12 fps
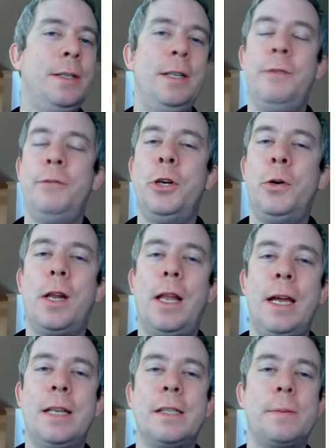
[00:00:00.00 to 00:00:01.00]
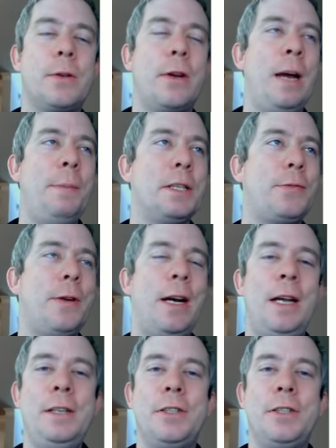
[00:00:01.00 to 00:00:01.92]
If you don't wanna like and subscribe, that's fine.